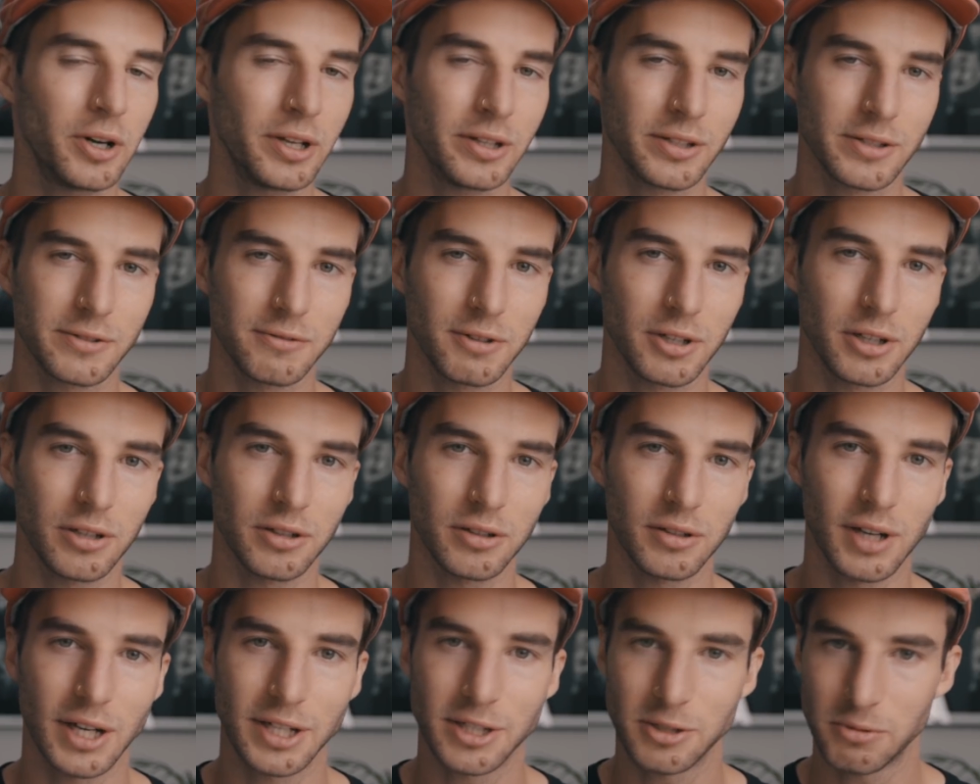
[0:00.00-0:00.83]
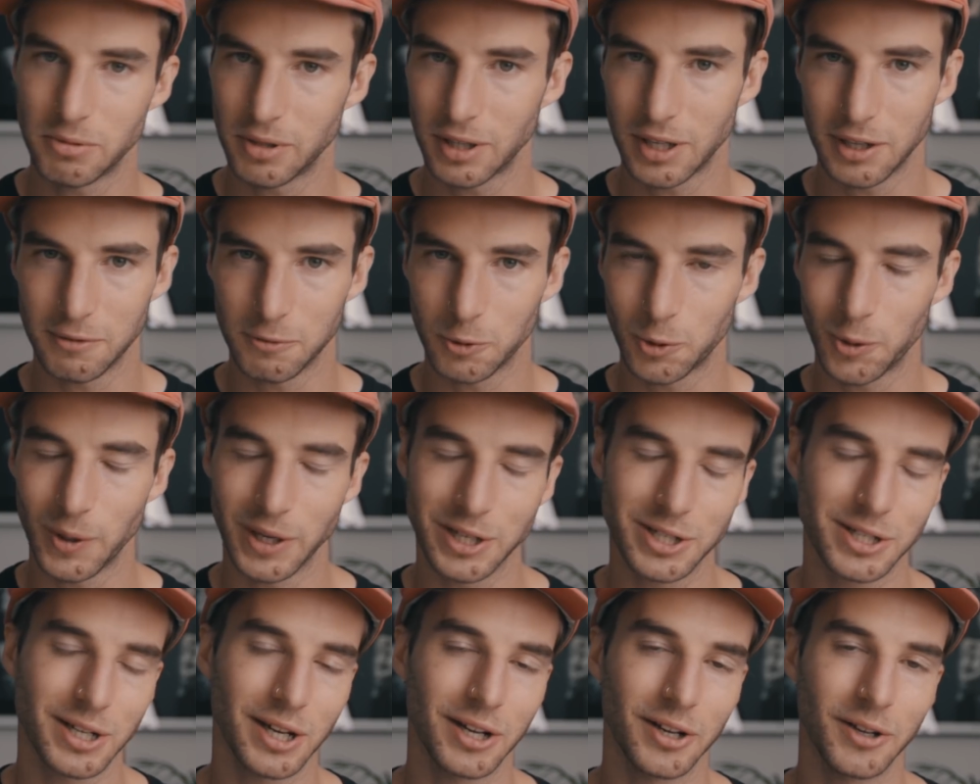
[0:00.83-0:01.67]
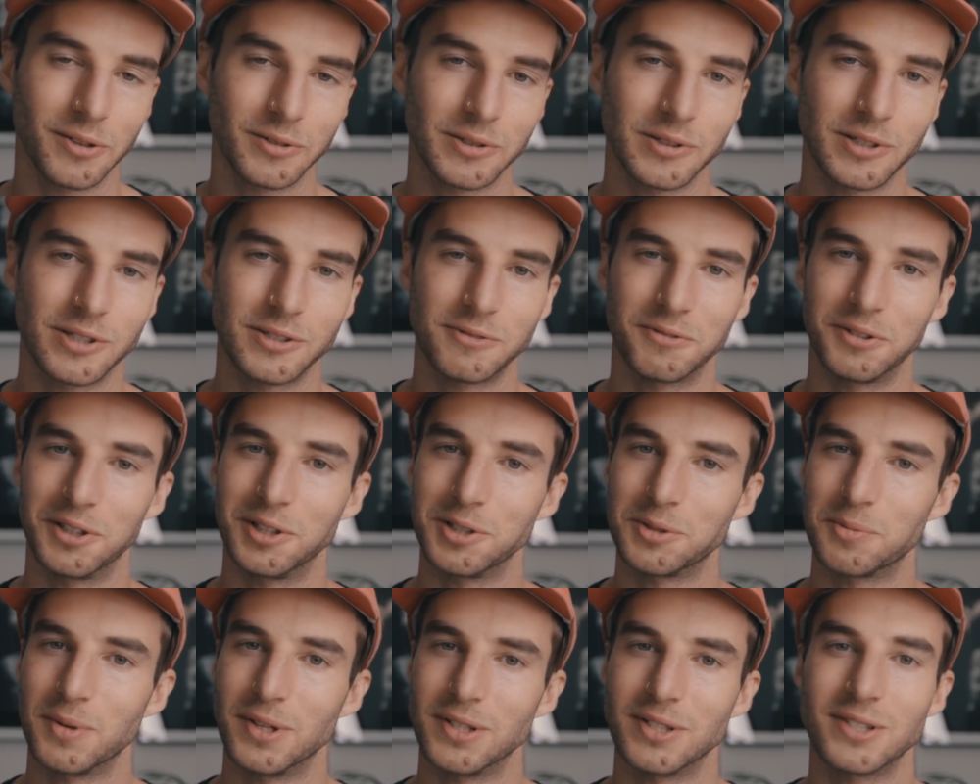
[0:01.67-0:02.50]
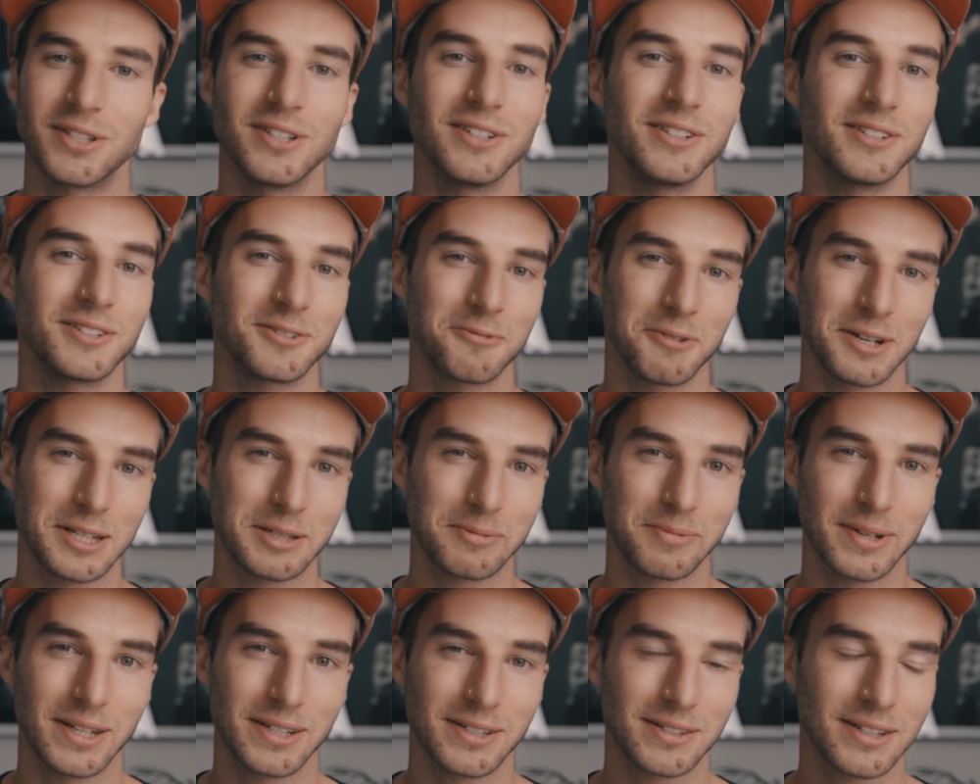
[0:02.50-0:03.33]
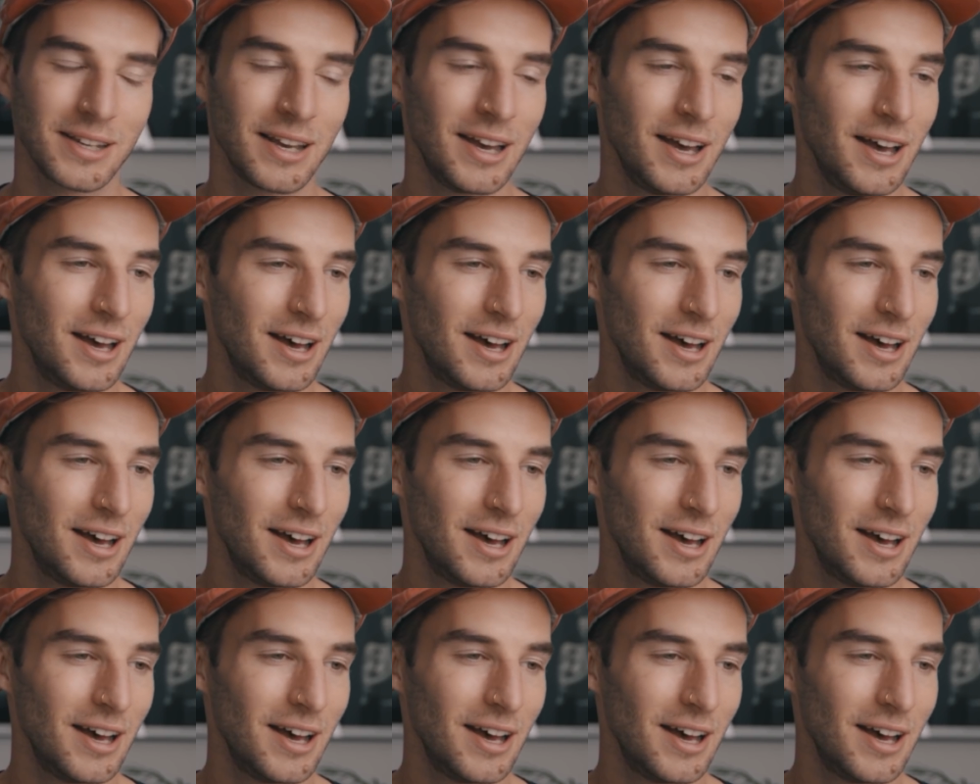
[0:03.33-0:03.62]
I end this video, I just want to give a quick shout out to this video sponsor, Squarespace.